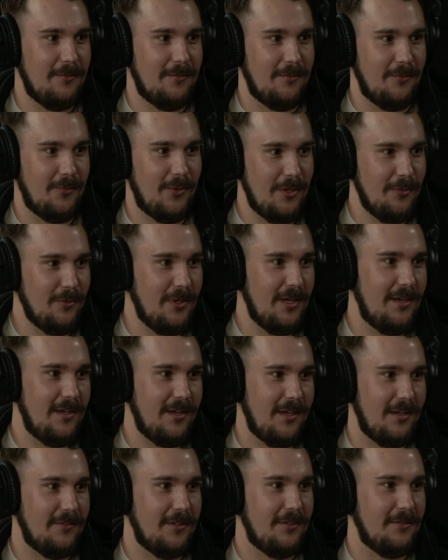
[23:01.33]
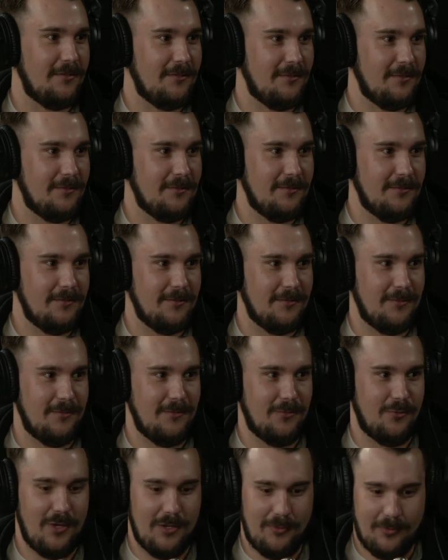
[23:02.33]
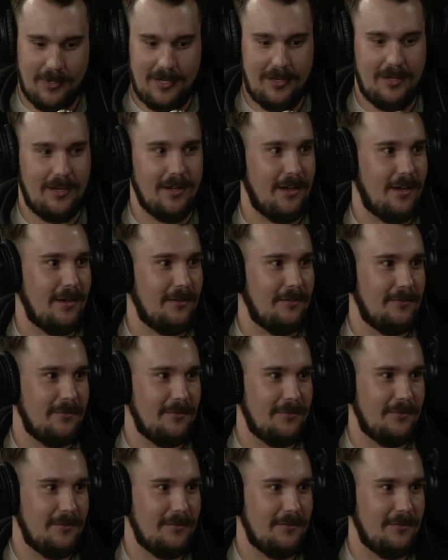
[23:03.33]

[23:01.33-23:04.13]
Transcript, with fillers: one way to heaven. Yeah. One way to God.